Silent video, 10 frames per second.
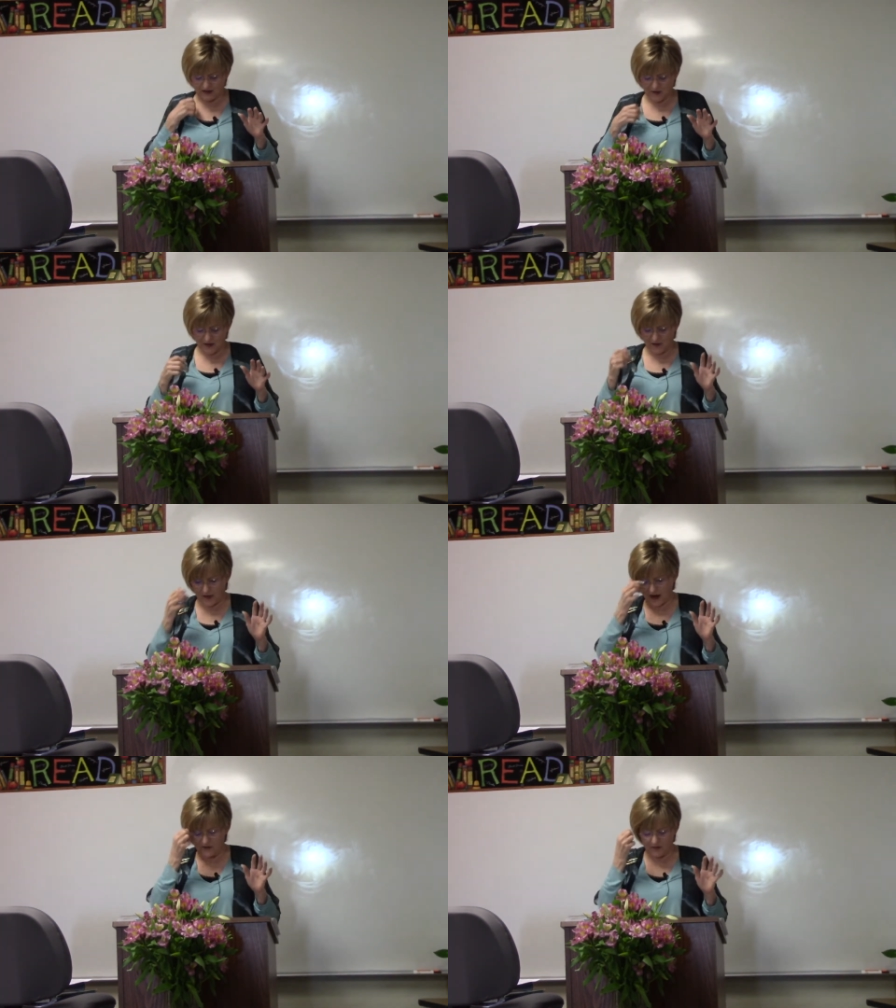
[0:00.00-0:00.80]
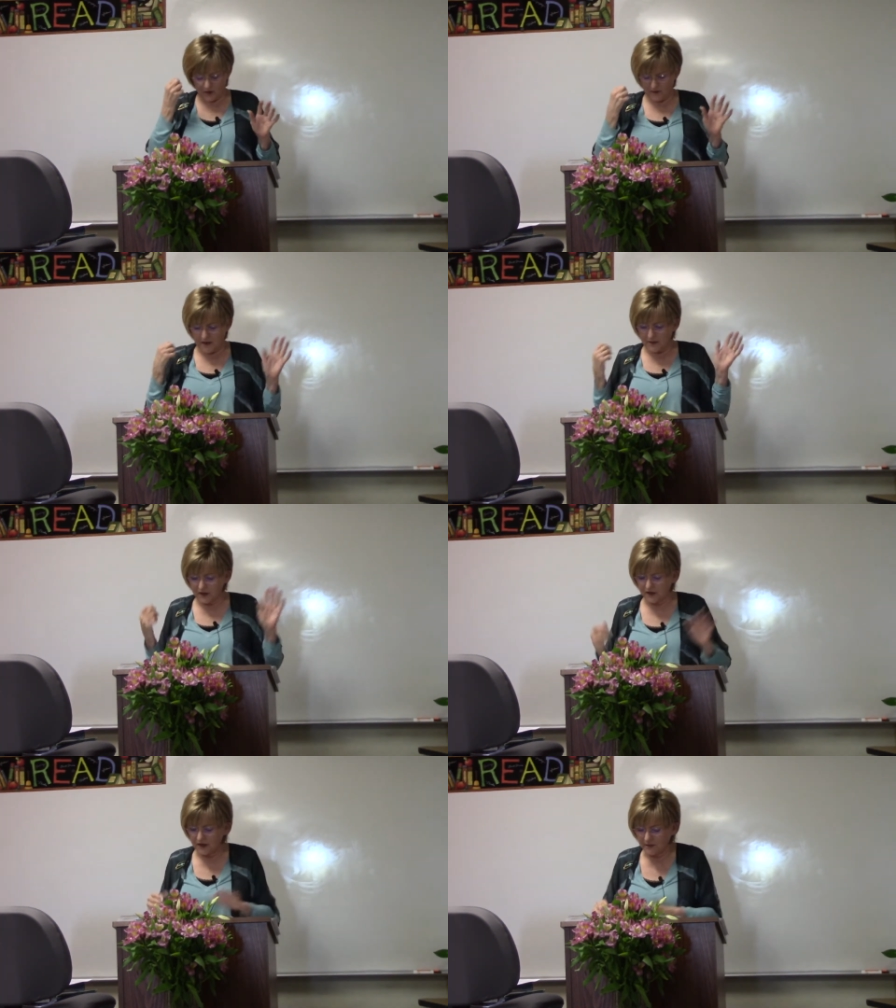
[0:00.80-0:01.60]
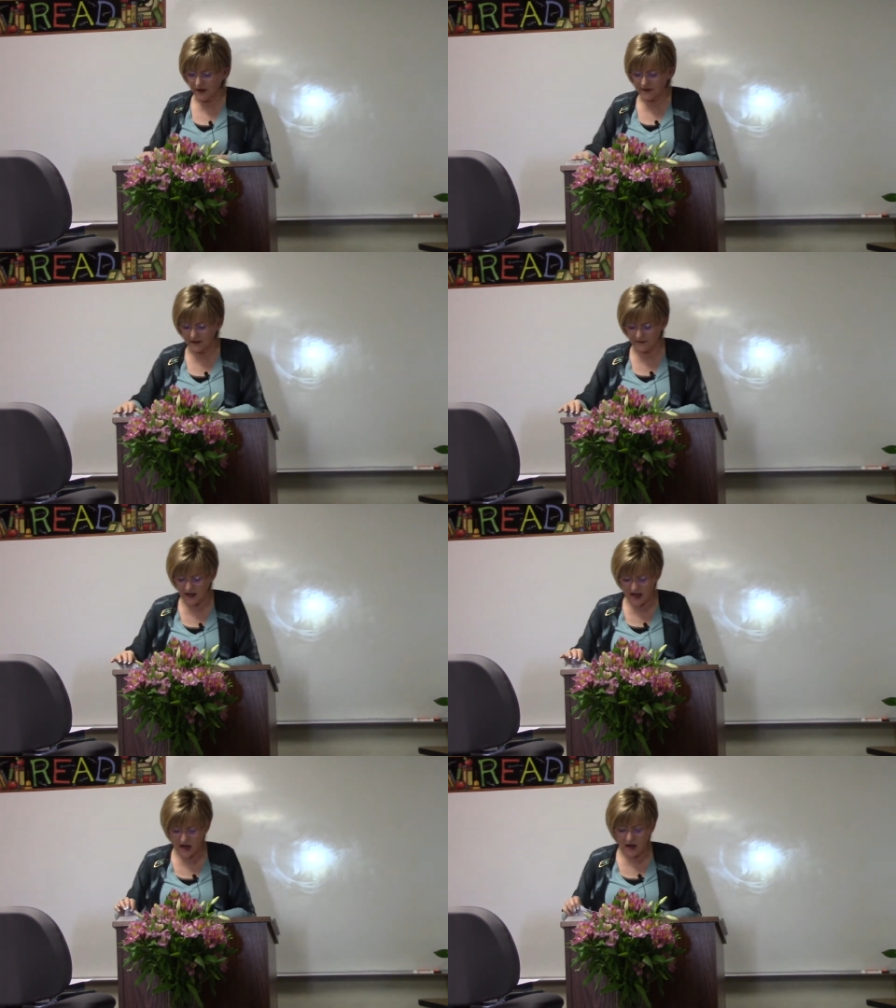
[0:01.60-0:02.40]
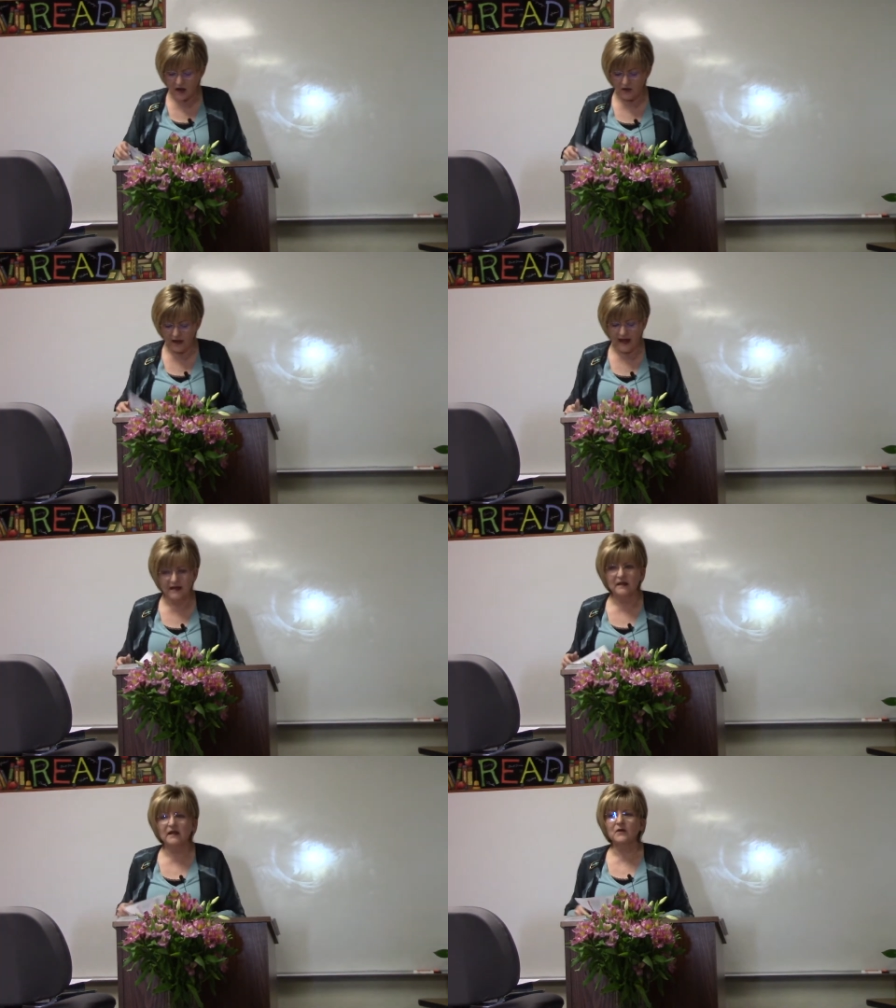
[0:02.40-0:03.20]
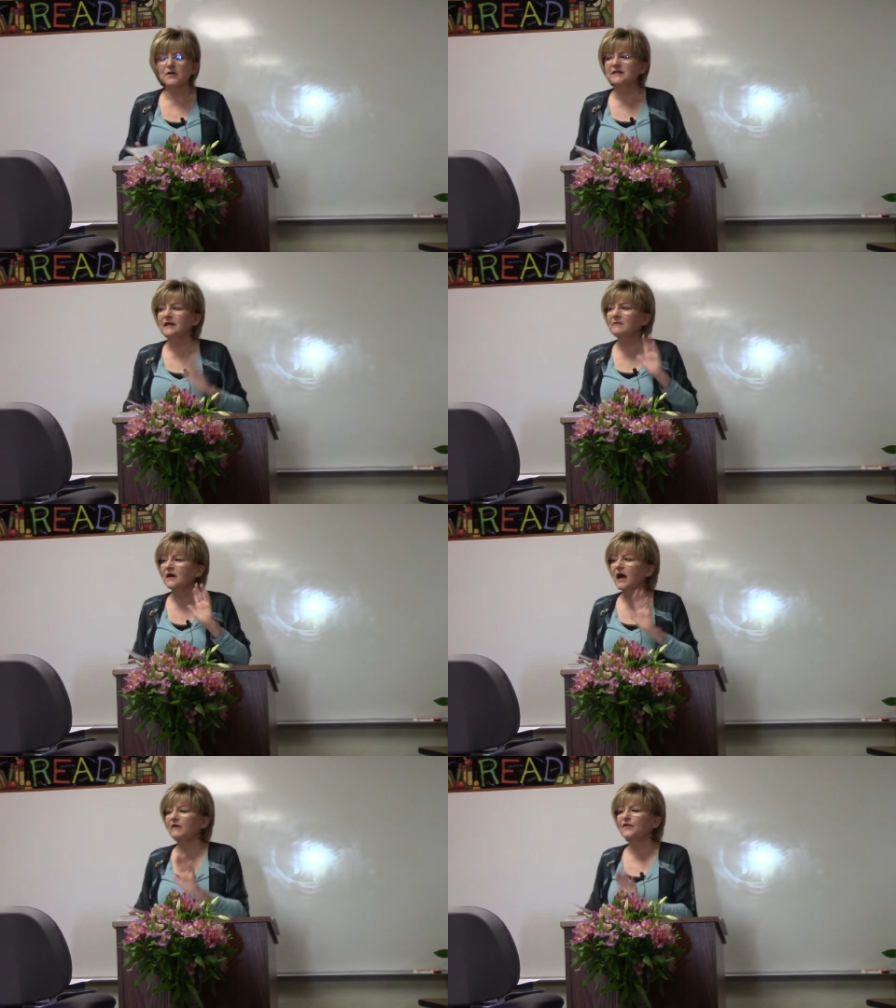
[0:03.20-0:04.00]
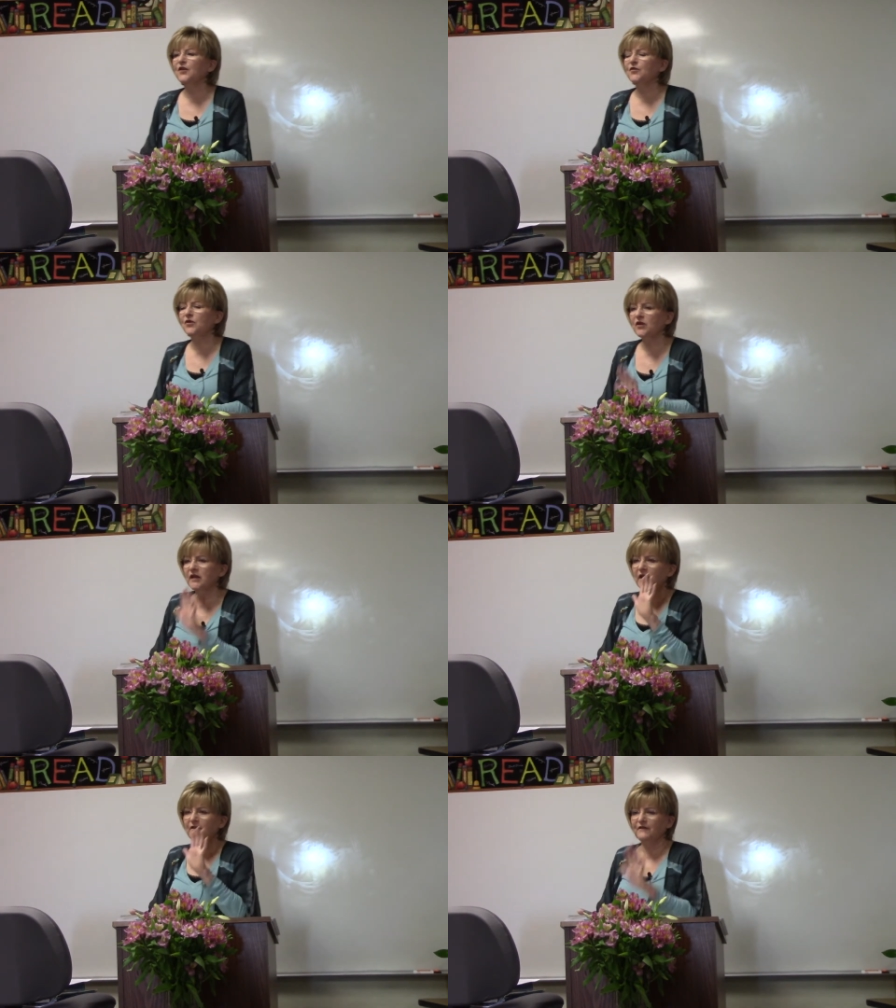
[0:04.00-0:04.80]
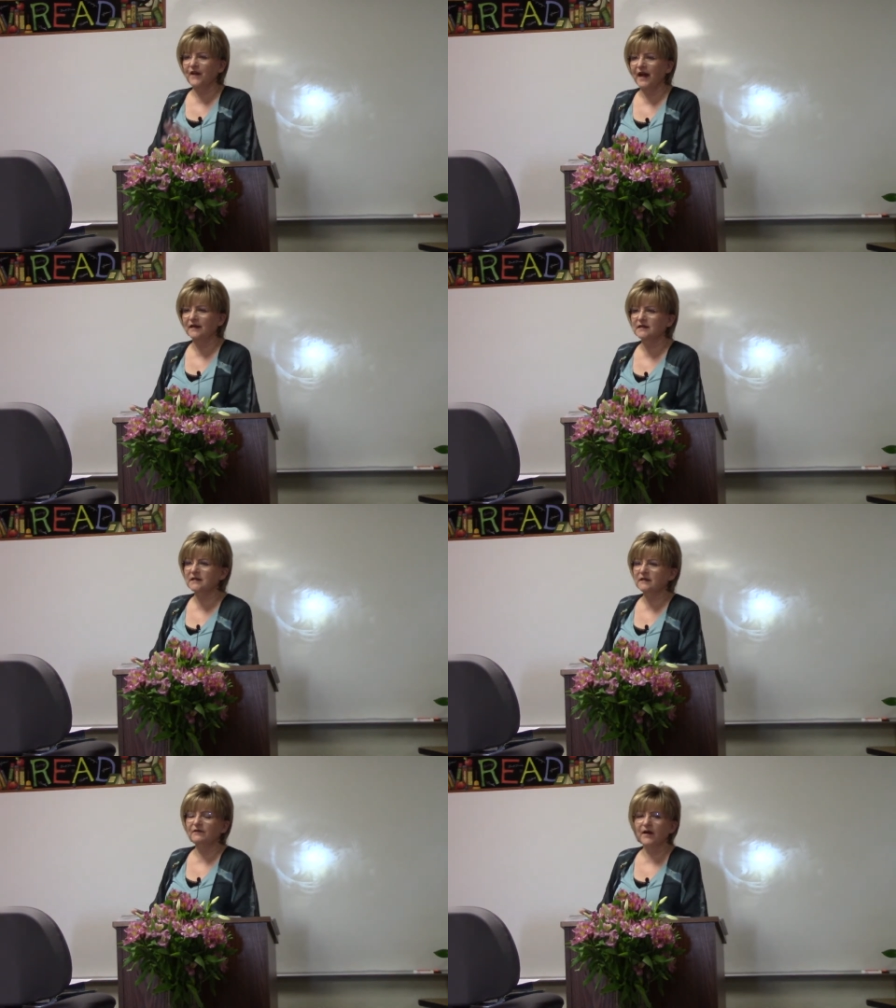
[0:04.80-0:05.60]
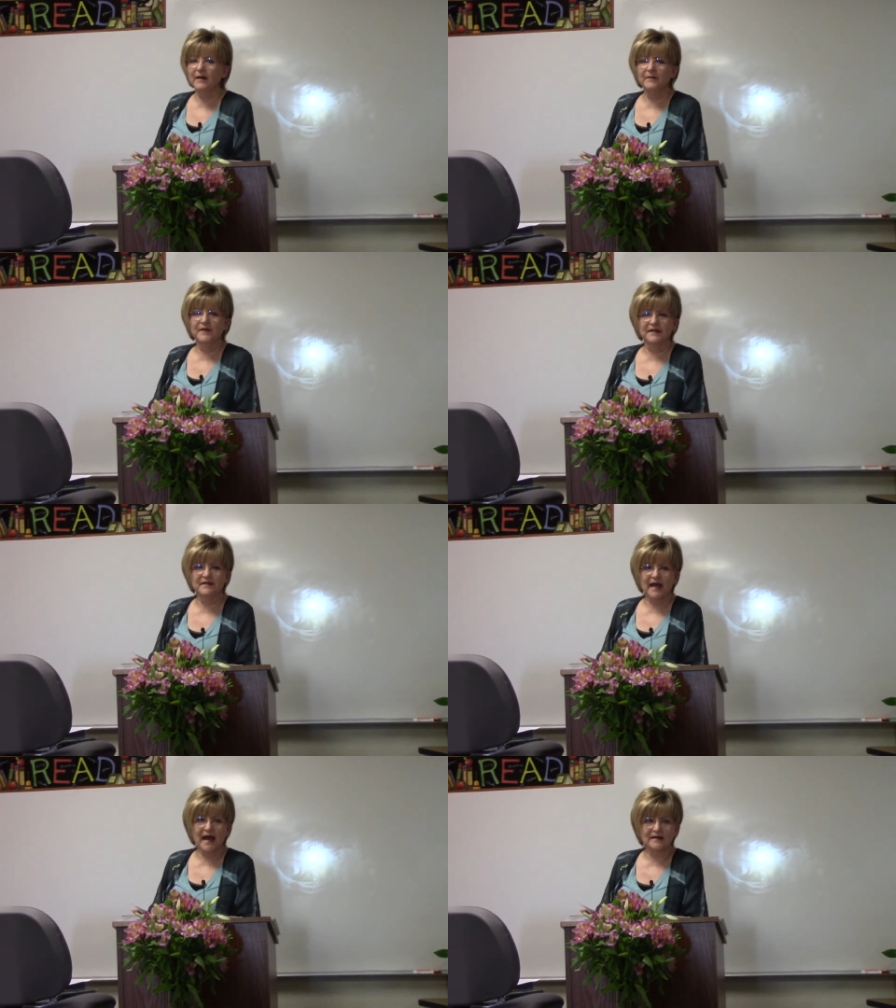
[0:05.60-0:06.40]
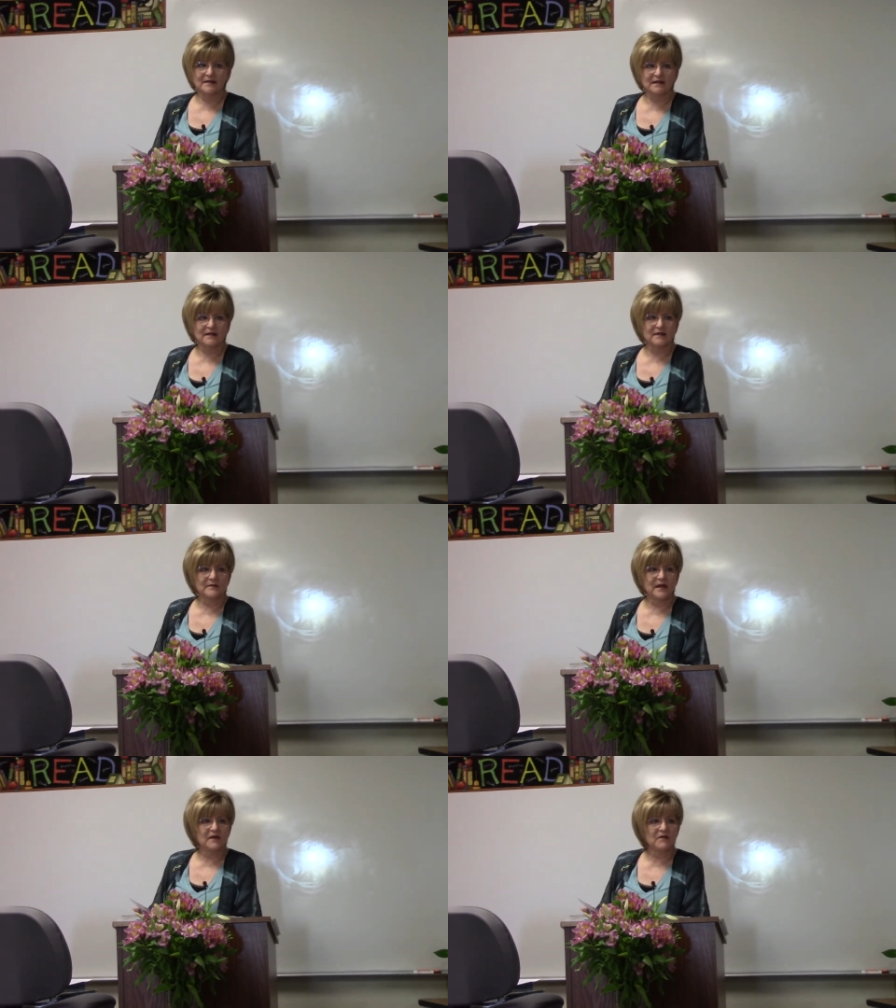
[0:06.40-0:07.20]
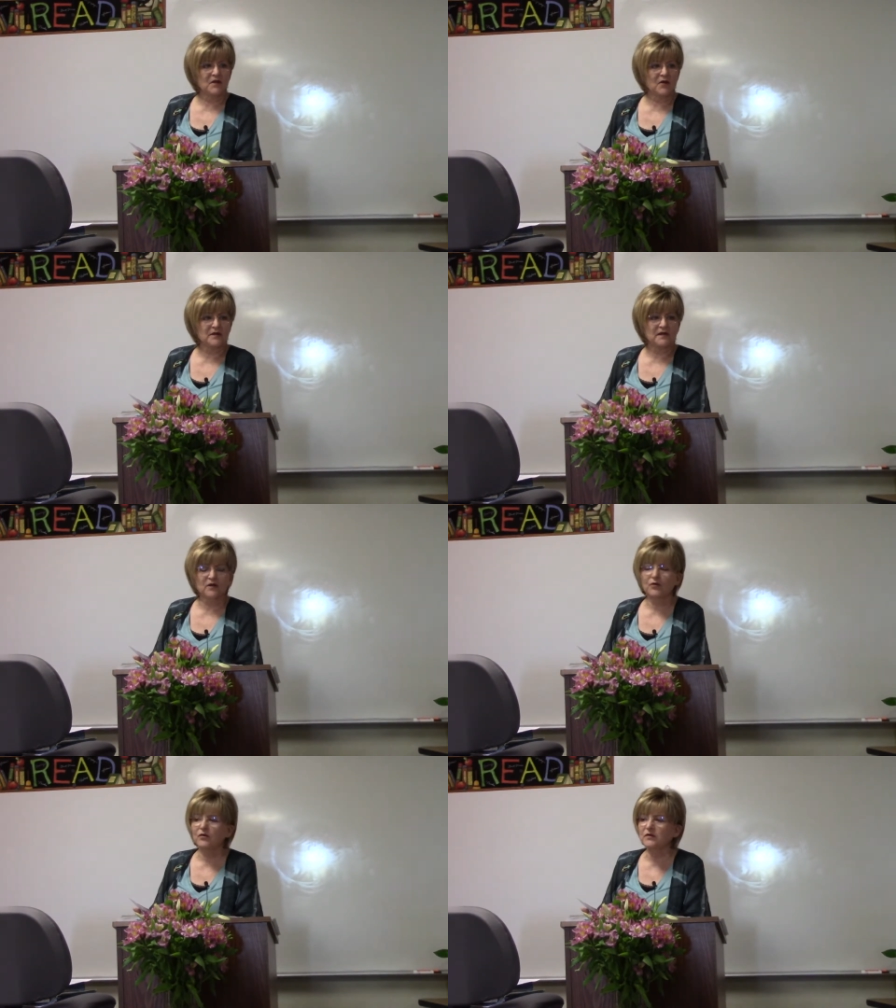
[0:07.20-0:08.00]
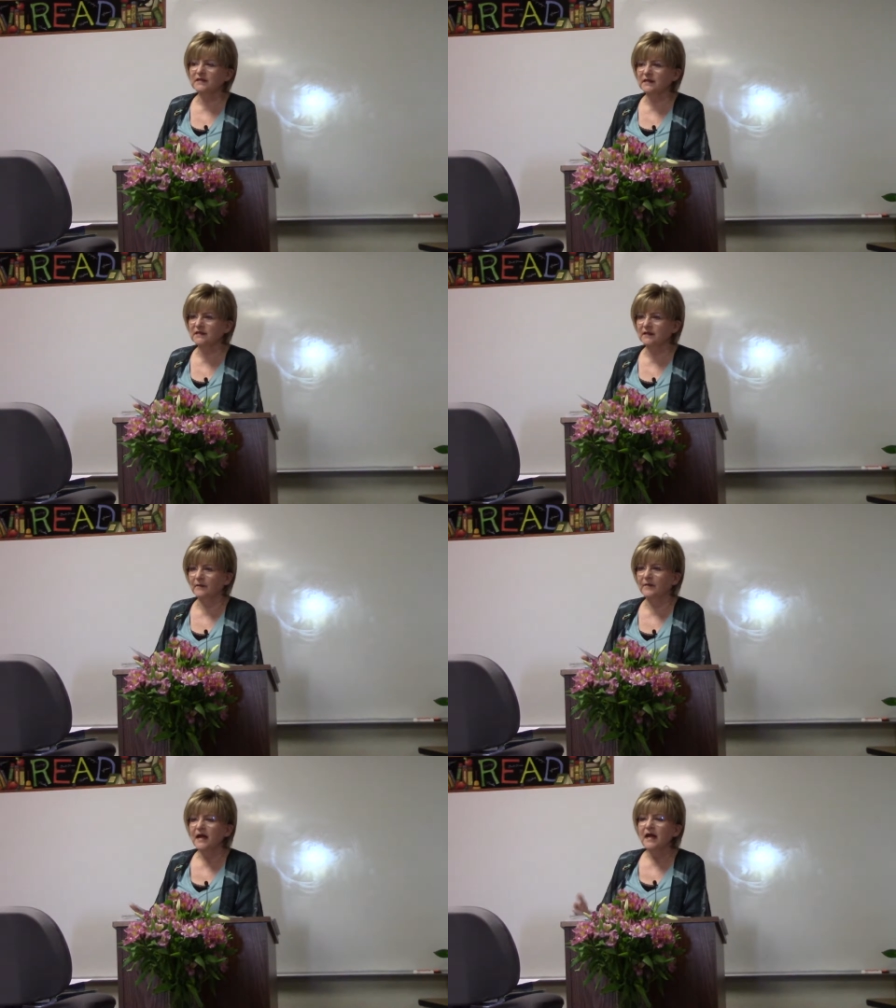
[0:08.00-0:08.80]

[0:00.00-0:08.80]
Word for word: or be around them or be polluted by them. Okay, there were some a few good effects from this caste system, even though it's a cruel system.